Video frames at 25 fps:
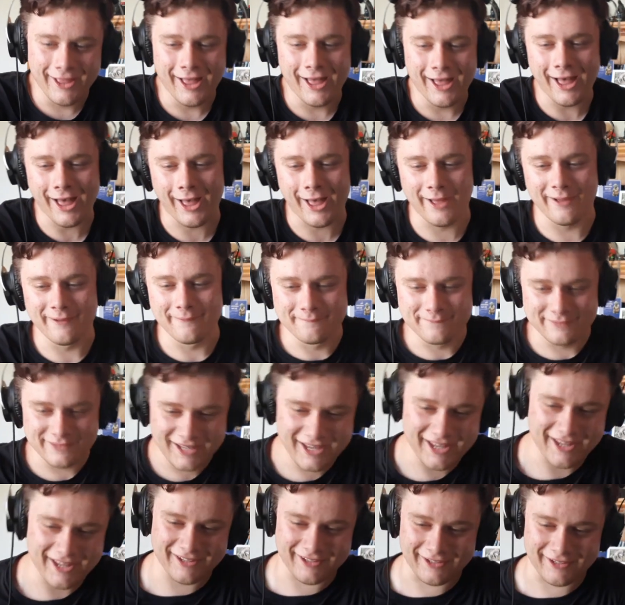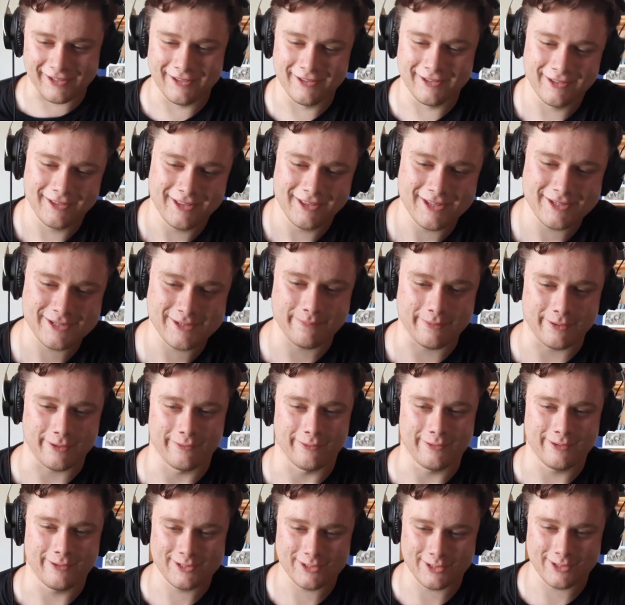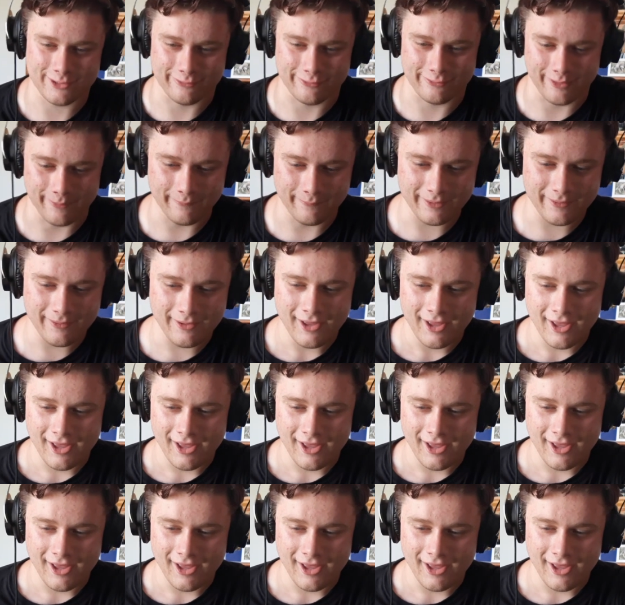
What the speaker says: Yeah. It's a good fun one.